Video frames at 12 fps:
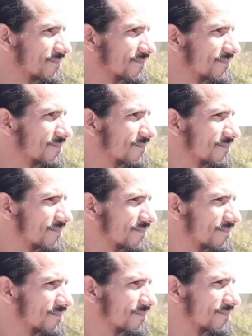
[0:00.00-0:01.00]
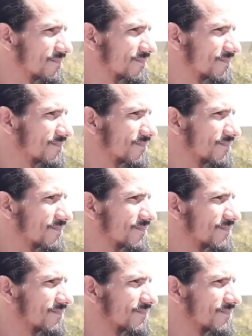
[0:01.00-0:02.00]

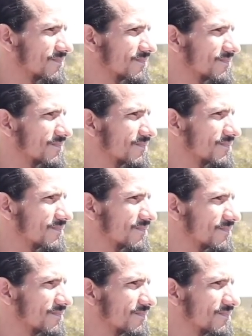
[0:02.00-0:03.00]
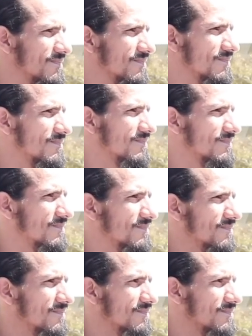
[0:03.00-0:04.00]

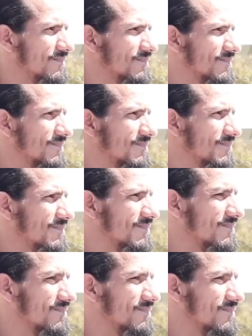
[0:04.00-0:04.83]
(silent)